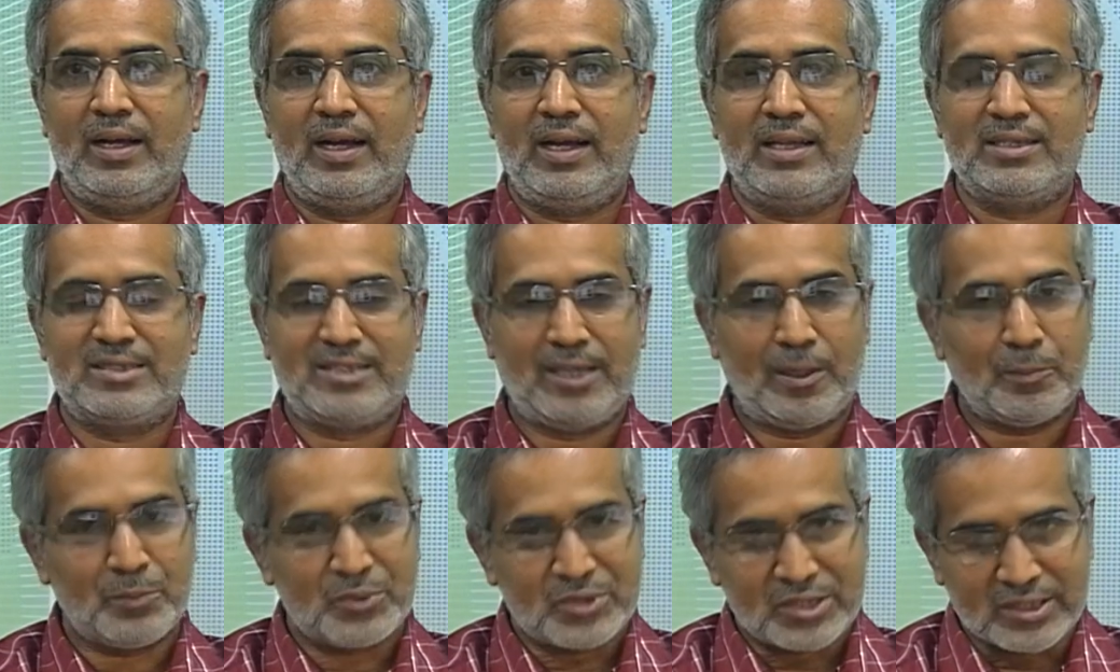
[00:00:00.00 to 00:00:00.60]

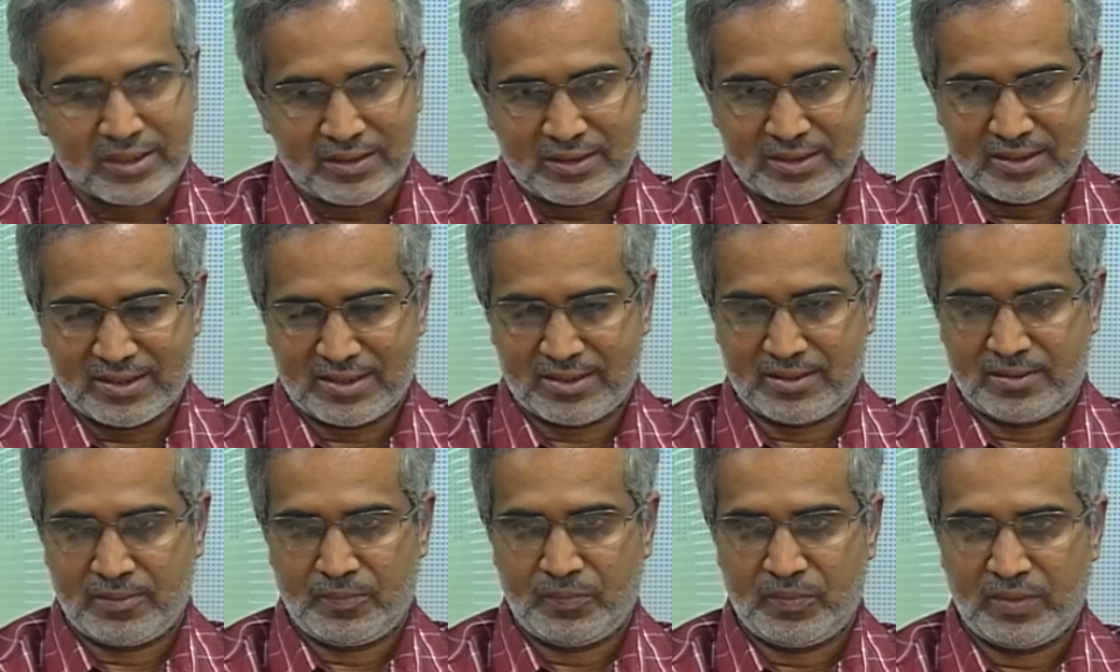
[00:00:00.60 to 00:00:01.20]

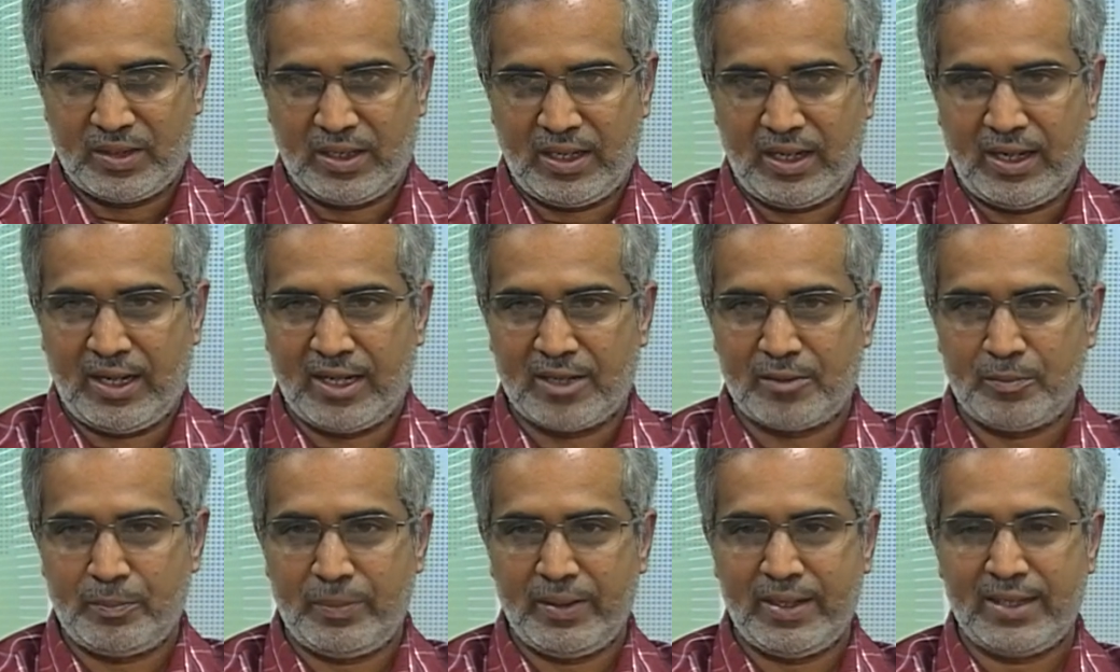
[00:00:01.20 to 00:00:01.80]
assumptions
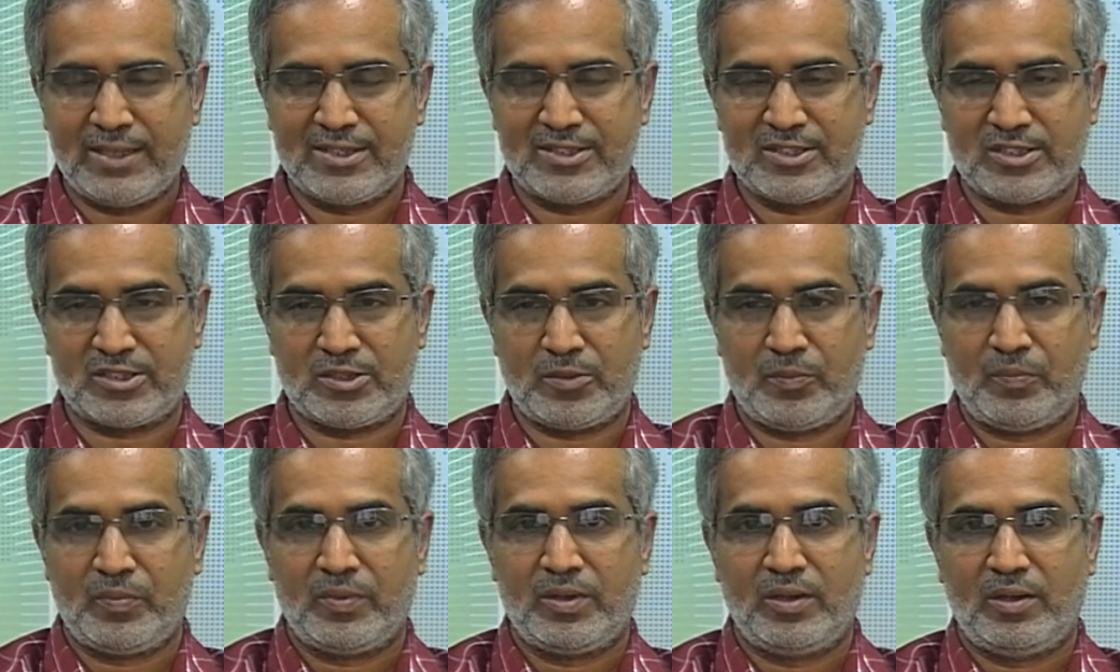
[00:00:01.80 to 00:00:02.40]
are based
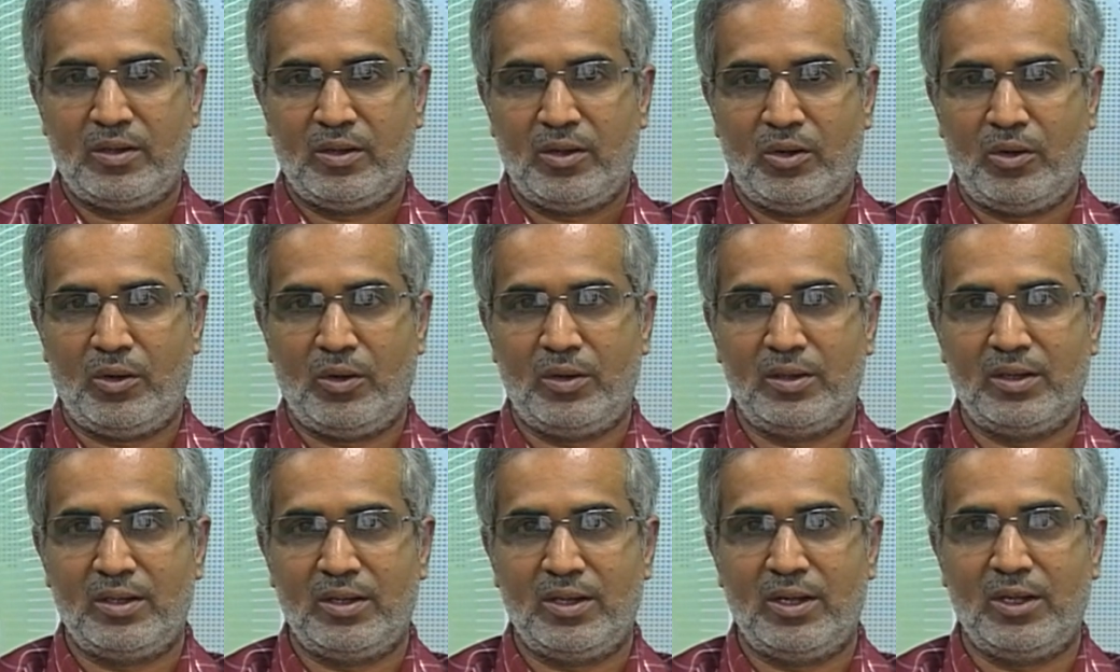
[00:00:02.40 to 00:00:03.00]

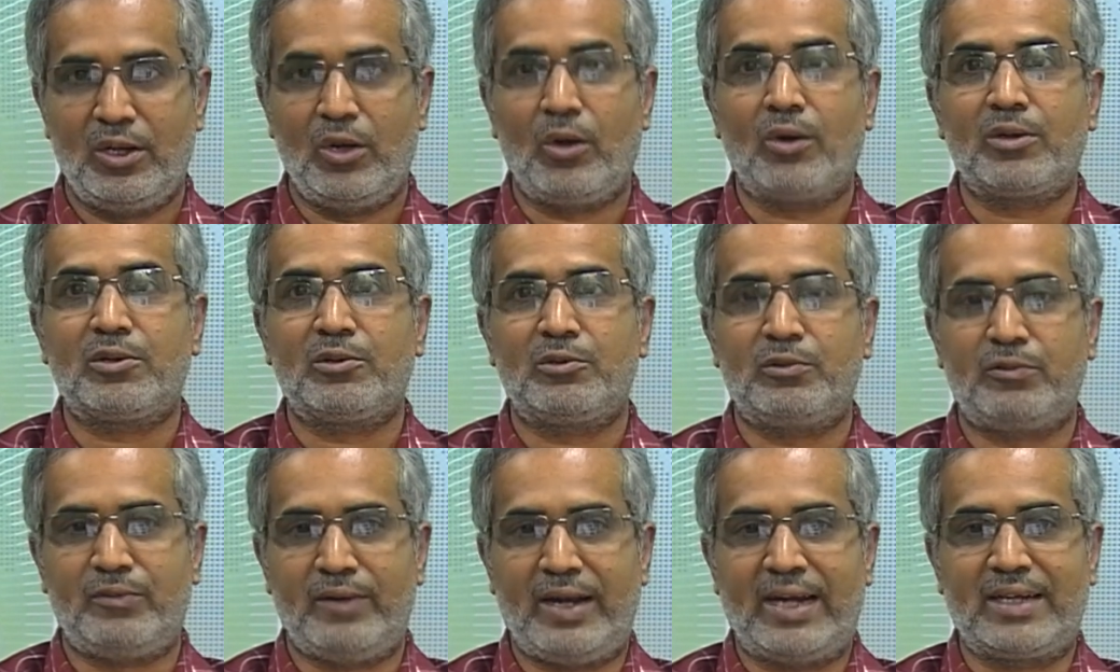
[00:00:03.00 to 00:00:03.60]
on a lot
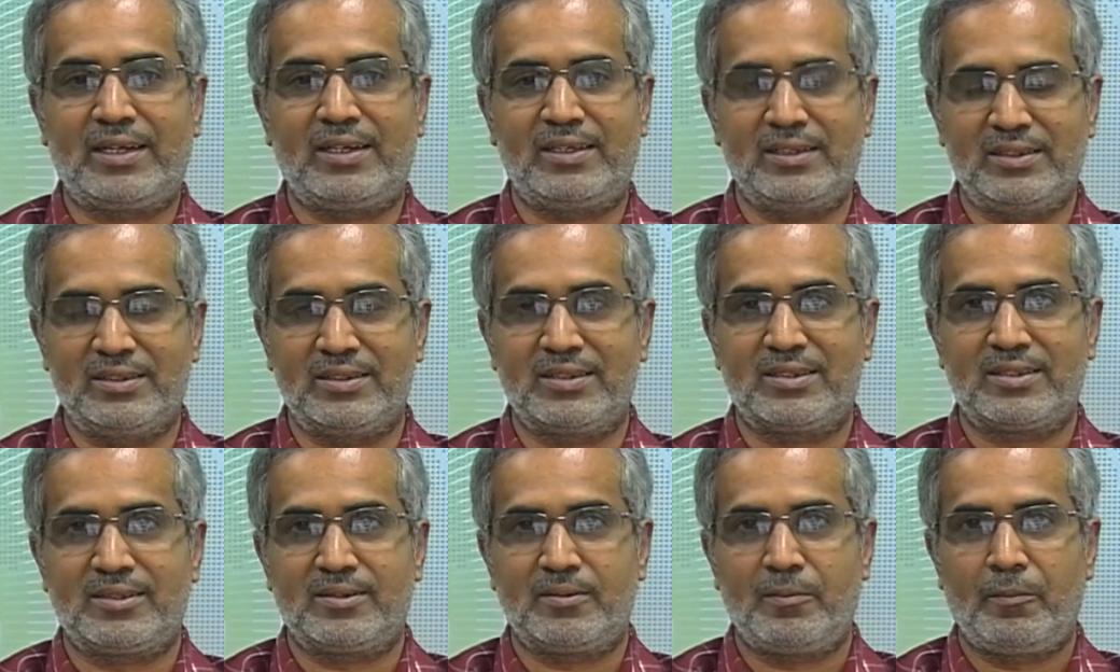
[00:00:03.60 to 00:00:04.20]
of
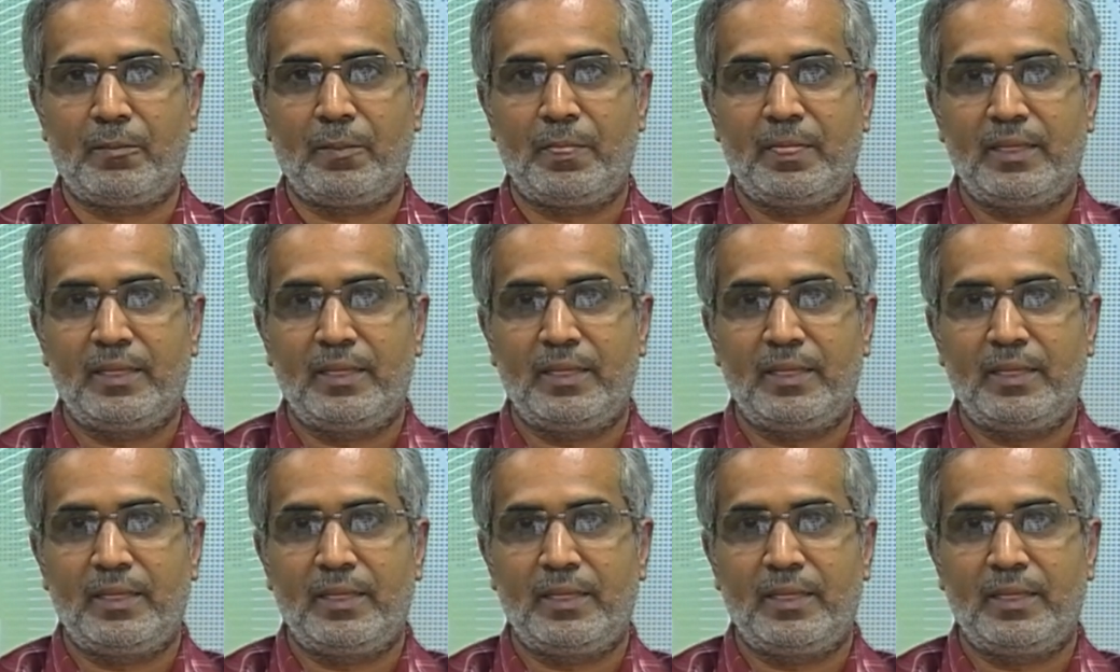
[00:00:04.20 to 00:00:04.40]
factors.